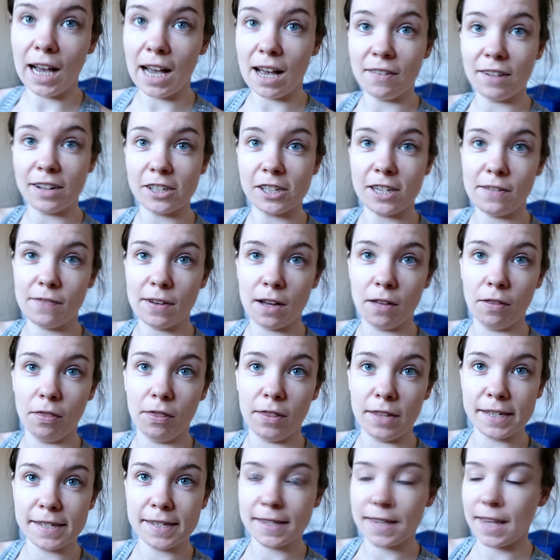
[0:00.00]
I have actually found
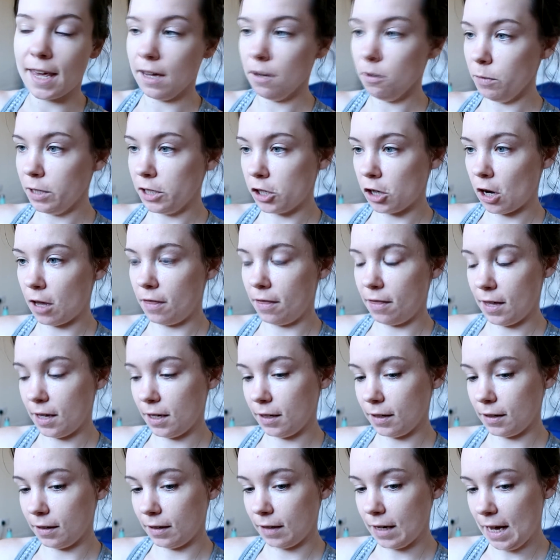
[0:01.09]
this thing, which I
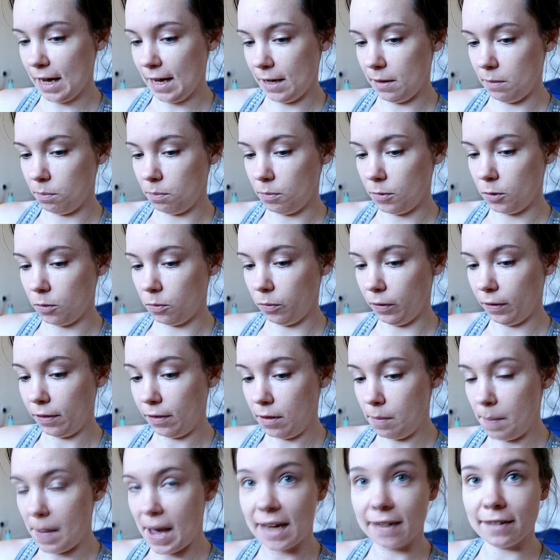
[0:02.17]
think came with
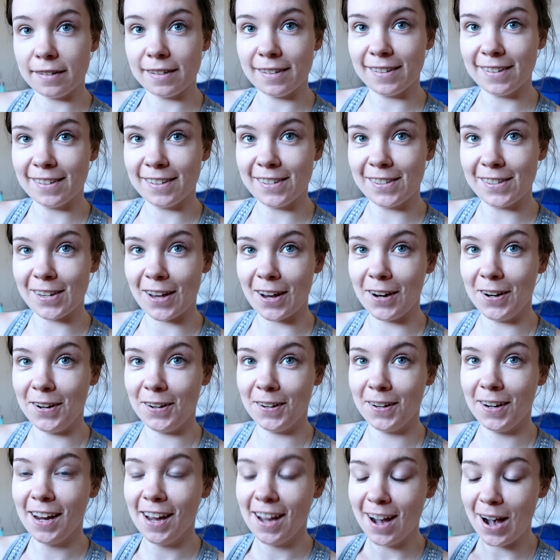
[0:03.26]
the bed, so
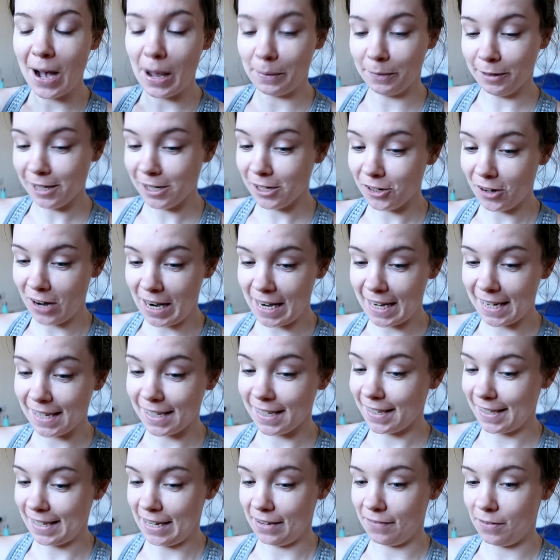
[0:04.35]
I'm gonna try
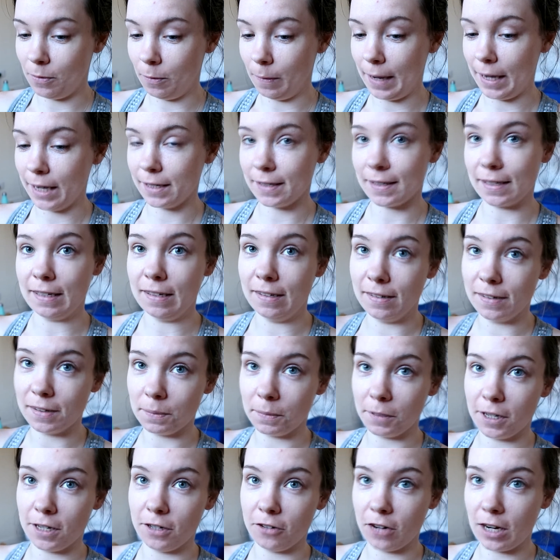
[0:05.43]
it, see if it works, and
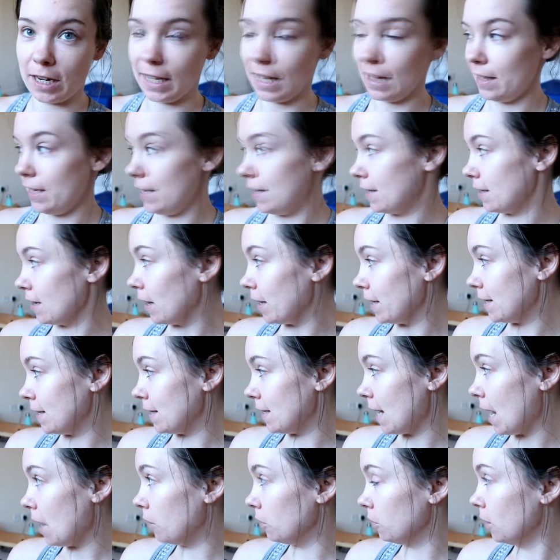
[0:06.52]
I'm gonna try and get these sides
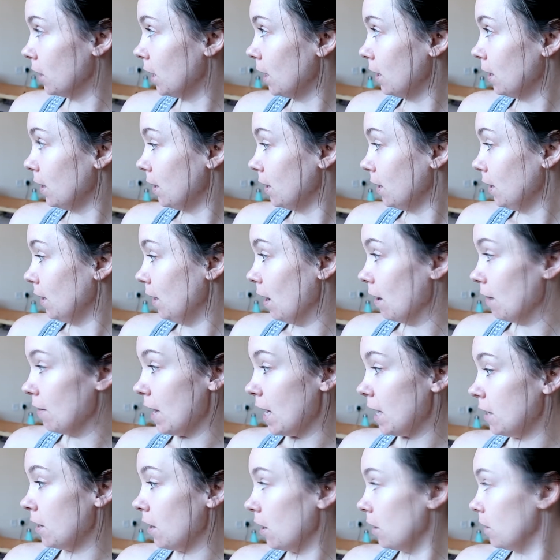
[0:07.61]
down. And
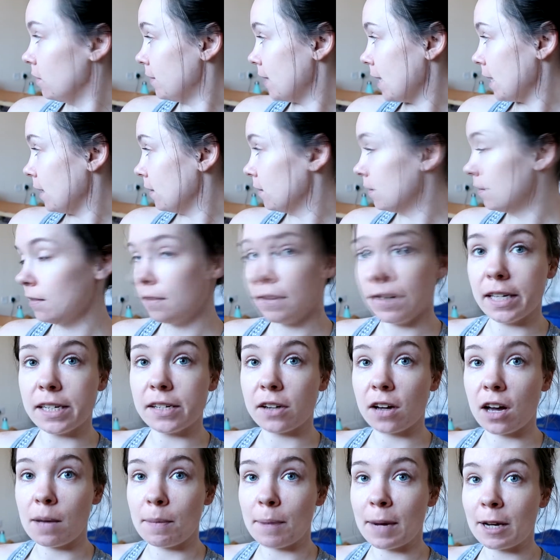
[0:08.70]
then I'll have taken the
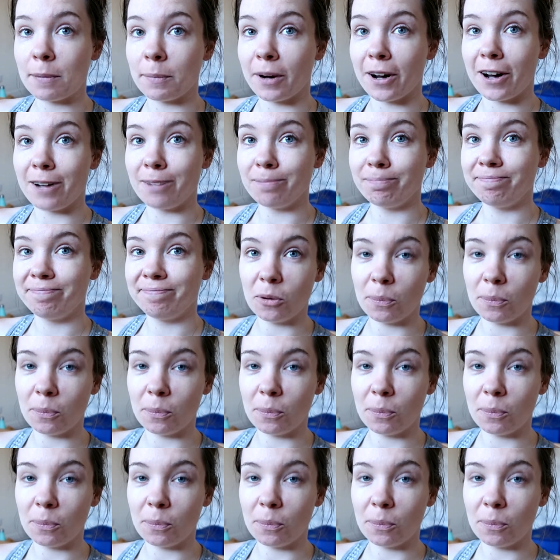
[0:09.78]
entire bed apart.